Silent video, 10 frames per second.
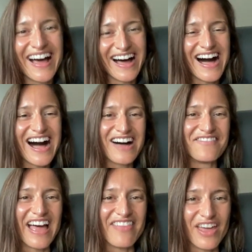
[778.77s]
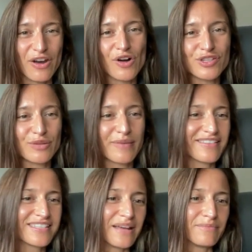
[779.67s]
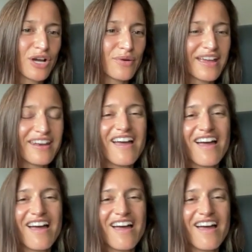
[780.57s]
And then also by the same token,